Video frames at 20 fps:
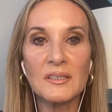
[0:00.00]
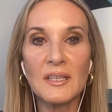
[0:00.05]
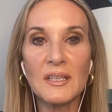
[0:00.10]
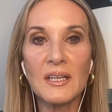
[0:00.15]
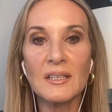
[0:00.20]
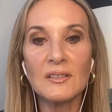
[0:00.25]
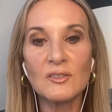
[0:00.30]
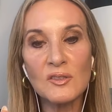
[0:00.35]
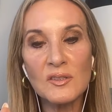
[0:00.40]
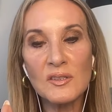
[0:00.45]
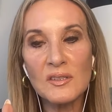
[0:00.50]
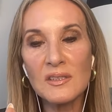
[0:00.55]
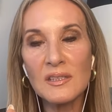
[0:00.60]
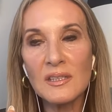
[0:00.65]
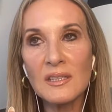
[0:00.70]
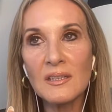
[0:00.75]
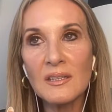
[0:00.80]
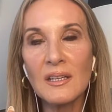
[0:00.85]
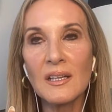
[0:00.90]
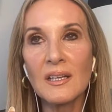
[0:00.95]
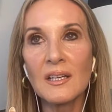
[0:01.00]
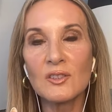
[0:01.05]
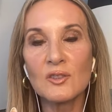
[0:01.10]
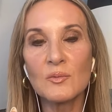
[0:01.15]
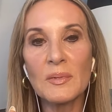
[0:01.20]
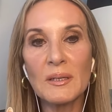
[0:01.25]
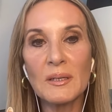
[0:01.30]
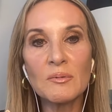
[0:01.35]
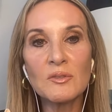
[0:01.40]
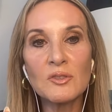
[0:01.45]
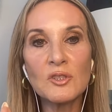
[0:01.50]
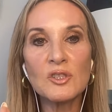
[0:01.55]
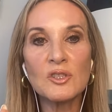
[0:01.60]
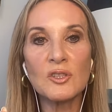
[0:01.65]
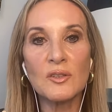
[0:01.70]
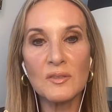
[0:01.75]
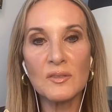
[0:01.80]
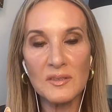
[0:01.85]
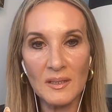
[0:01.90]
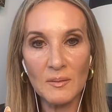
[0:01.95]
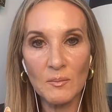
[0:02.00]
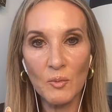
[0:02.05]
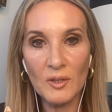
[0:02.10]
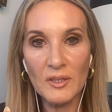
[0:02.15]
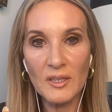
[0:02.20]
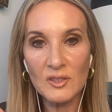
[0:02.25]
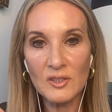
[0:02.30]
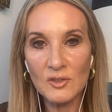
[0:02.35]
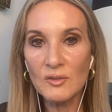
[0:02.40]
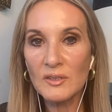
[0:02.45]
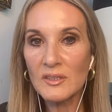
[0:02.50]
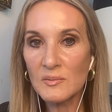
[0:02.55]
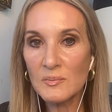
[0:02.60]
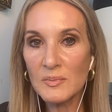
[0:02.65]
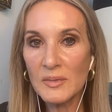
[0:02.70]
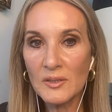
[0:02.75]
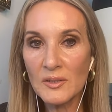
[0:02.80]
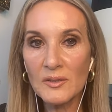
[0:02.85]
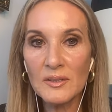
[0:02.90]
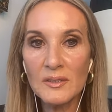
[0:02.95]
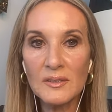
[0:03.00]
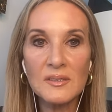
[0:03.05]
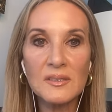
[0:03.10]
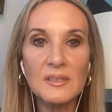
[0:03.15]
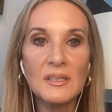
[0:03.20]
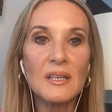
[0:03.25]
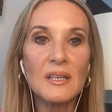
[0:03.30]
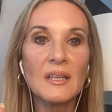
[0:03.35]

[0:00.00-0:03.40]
And to see, to be able to show someone as you experienced,